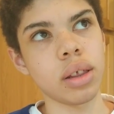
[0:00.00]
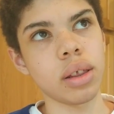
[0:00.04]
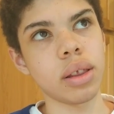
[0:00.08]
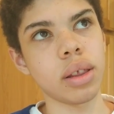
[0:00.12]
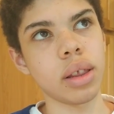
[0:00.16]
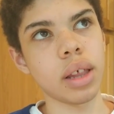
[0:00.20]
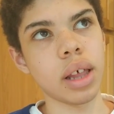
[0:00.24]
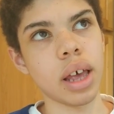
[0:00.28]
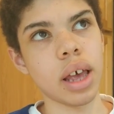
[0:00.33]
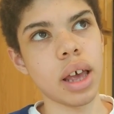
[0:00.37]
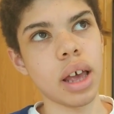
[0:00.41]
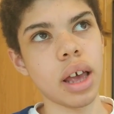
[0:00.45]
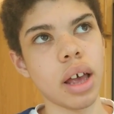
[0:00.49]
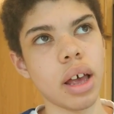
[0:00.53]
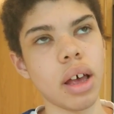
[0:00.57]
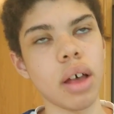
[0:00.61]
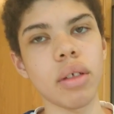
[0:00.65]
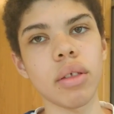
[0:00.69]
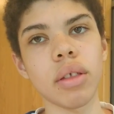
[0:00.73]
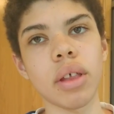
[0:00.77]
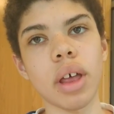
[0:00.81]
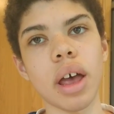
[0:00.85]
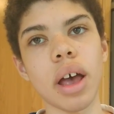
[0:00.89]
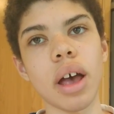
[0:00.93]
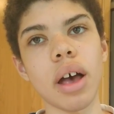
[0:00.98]
that
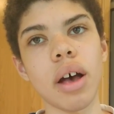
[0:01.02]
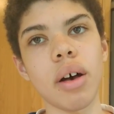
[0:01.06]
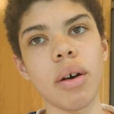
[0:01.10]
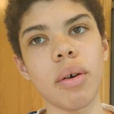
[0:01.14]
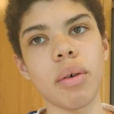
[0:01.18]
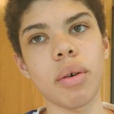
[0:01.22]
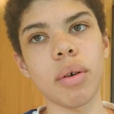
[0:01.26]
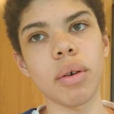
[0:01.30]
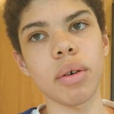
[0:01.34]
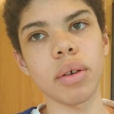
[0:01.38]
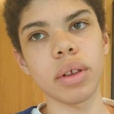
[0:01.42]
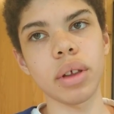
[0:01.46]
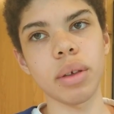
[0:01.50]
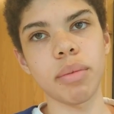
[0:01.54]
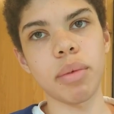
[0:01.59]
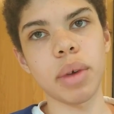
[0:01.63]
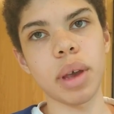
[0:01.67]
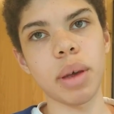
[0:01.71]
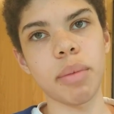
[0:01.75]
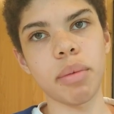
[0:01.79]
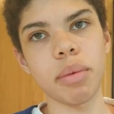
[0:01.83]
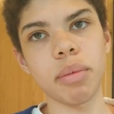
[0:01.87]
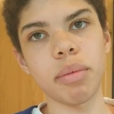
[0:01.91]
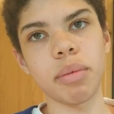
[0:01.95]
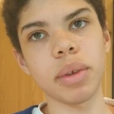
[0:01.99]
how early
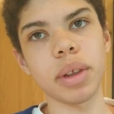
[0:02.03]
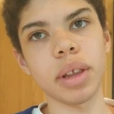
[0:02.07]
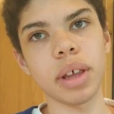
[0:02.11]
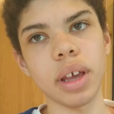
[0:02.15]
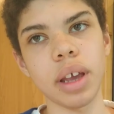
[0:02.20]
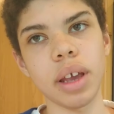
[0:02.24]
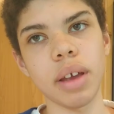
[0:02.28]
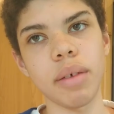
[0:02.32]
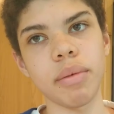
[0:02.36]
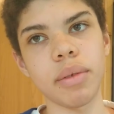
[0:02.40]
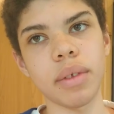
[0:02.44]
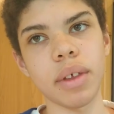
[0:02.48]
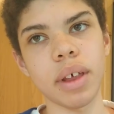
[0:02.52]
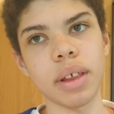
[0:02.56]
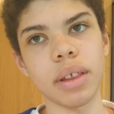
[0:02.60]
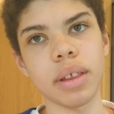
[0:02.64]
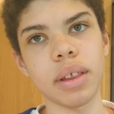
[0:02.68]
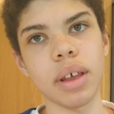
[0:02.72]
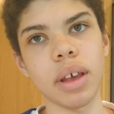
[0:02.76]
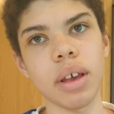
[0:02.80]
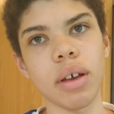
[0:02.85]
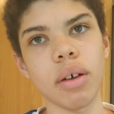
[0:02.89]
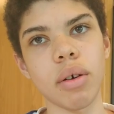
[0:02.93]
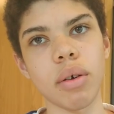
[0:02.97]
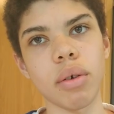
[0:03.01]
people believed that
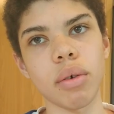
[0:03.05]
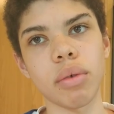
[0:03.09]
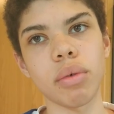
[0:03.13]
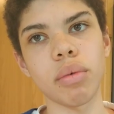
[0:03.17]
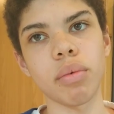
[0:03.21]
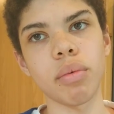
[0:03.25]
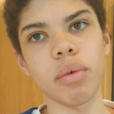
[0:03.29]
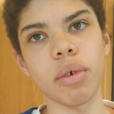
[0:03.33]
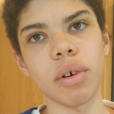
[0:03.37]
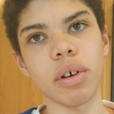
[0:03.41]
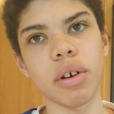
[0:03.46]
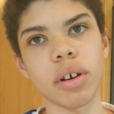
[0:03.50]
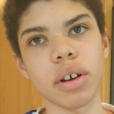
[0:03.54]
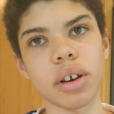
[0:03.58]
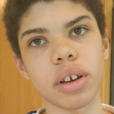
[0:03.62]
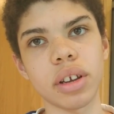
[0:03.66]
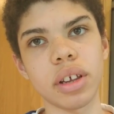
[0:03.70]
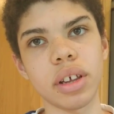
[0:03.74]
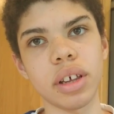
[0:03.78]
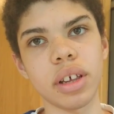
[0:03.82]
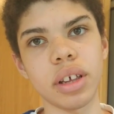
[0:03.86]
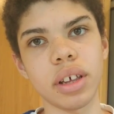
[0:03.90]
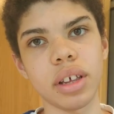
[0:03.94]
the Earth worked.